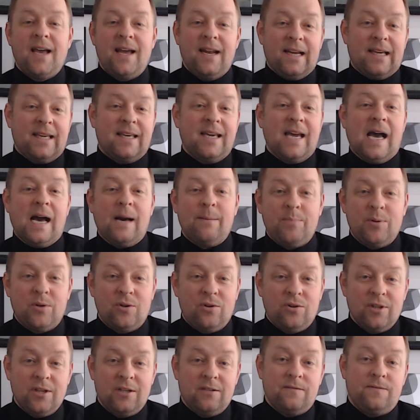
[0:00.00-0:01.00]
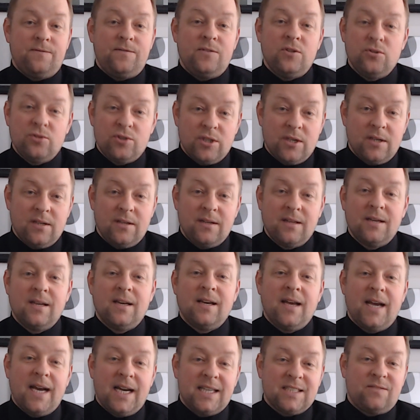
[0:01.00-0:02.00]
and a capital infusion.
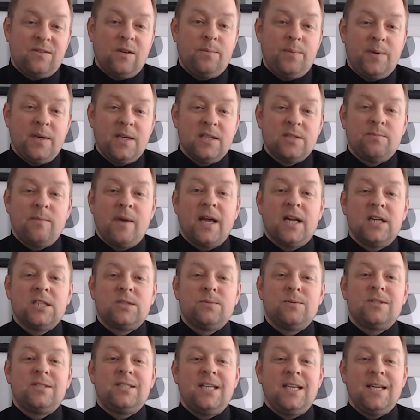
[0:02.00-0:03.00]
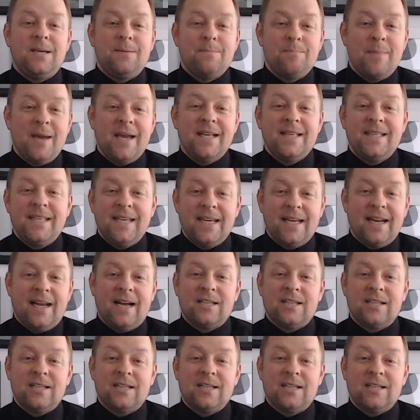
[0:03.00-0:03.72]
SVP's management team made the